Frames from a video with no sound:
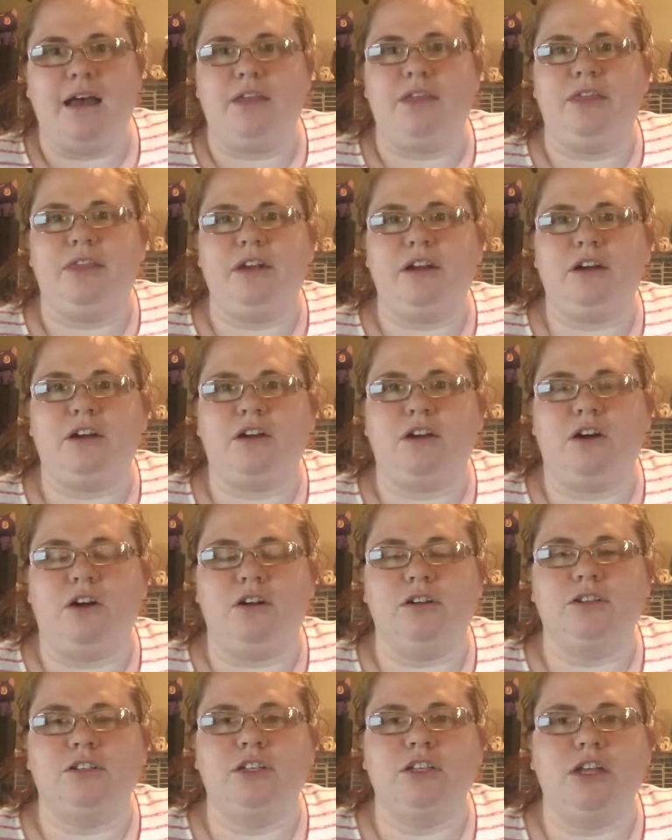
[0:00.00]
They're
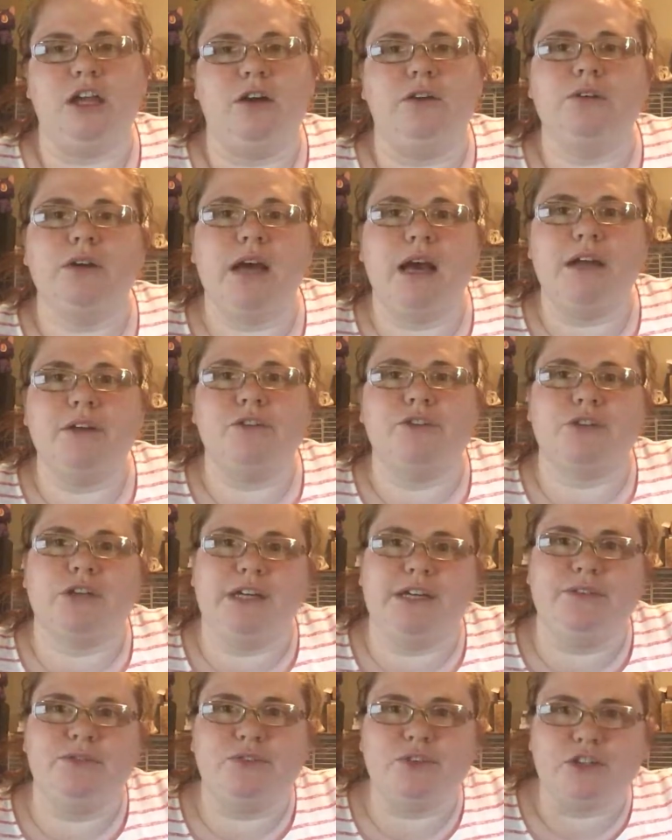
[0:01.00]
called No
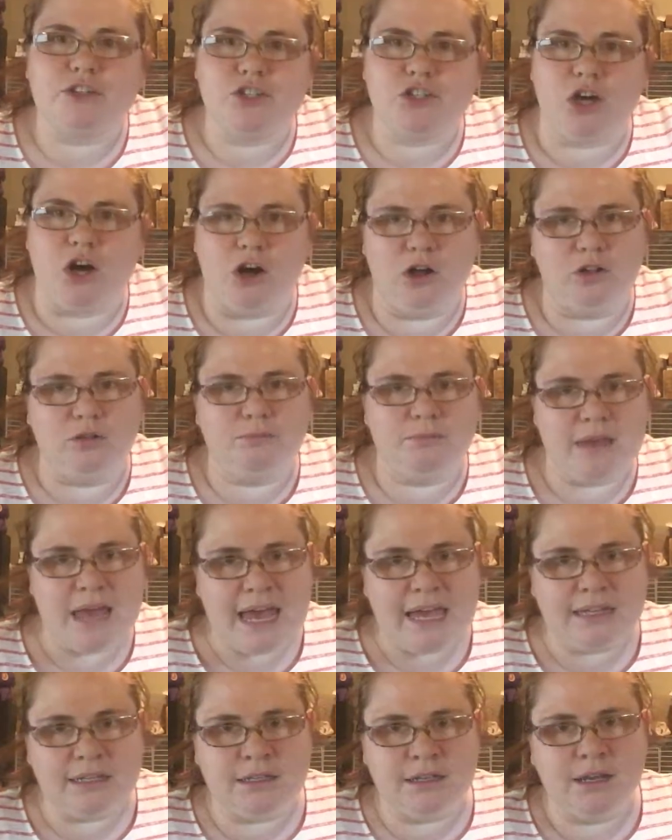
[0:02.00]
Country for Tall
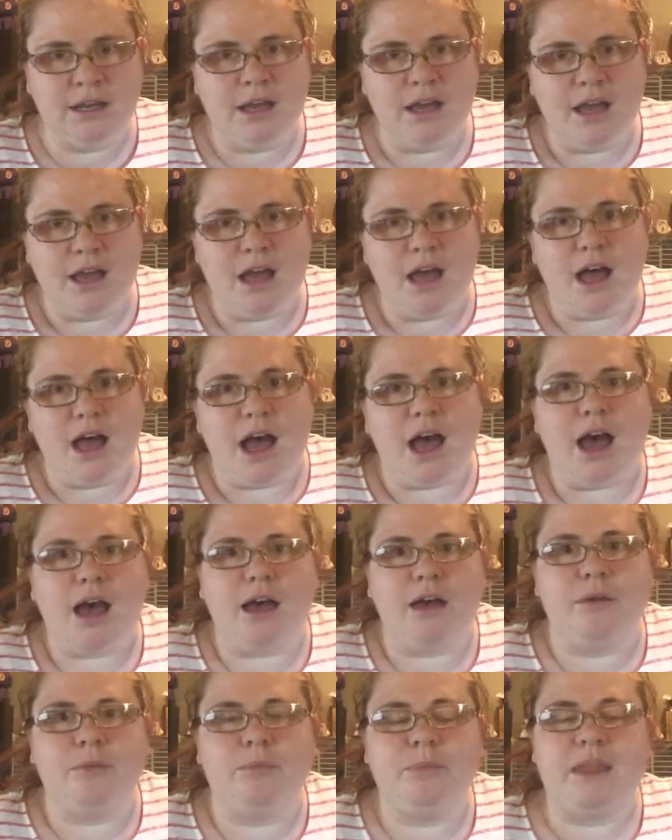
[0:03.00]
Men.
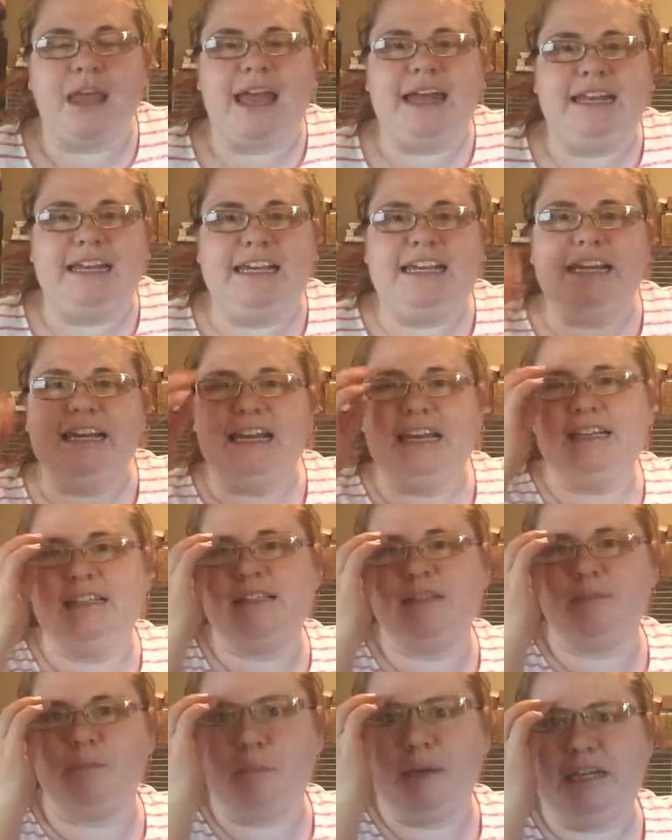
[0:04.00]
And he
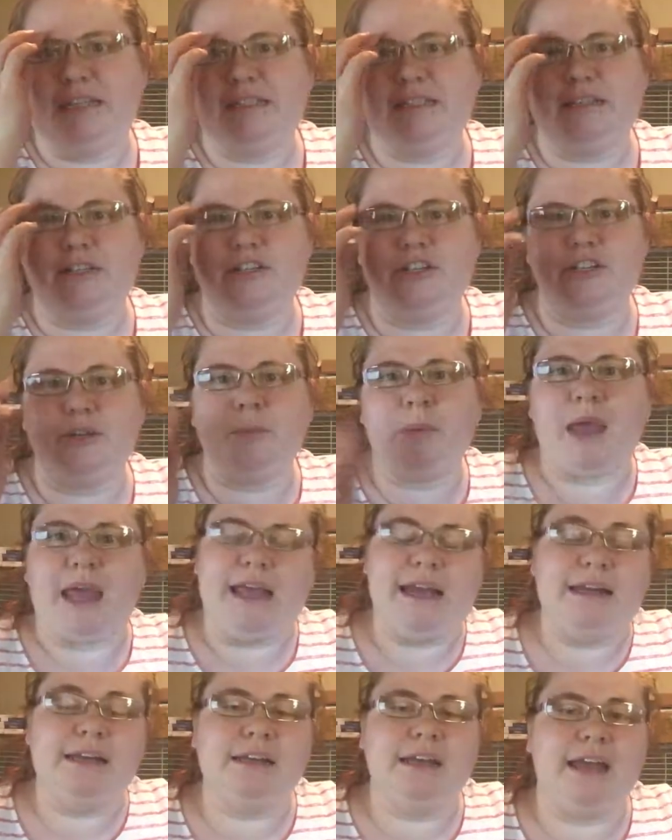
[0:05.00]
is based in
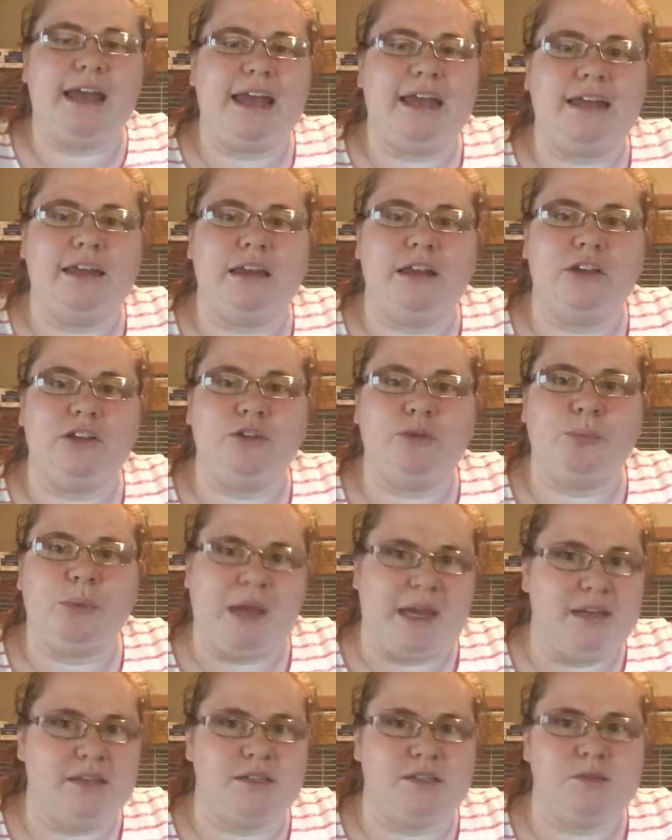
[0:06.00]
Japan, and you
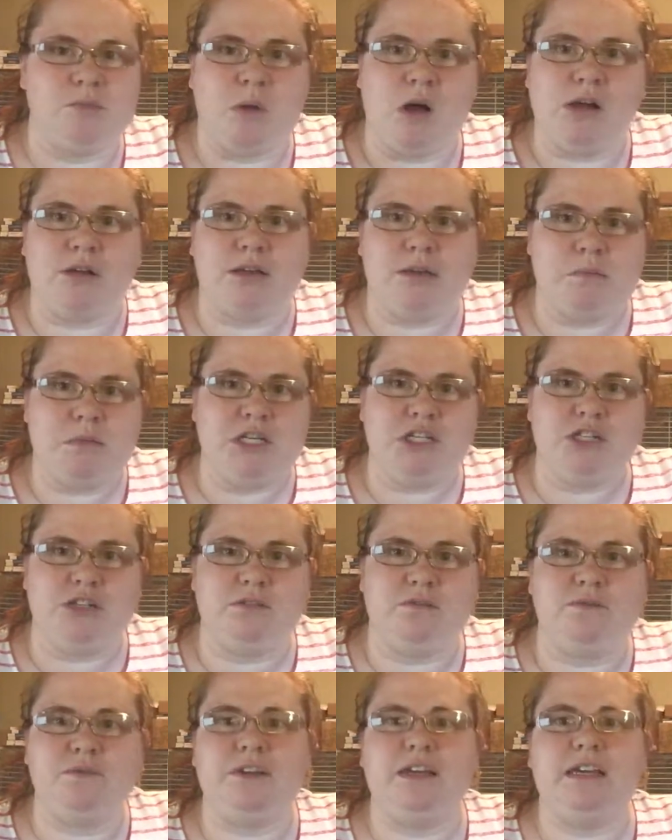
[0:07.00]
pay a small
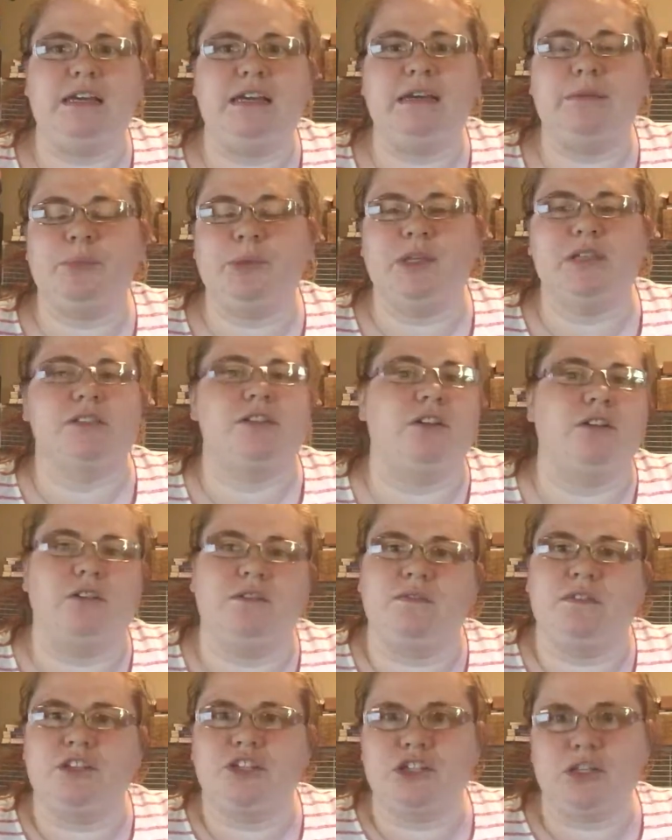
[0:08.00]
commission fee plus all
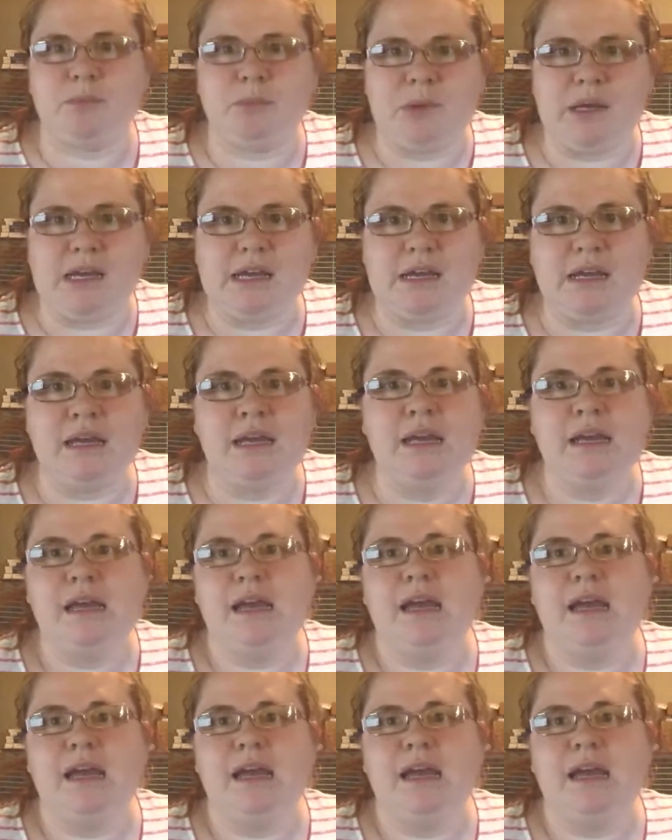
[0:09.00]
of the shipping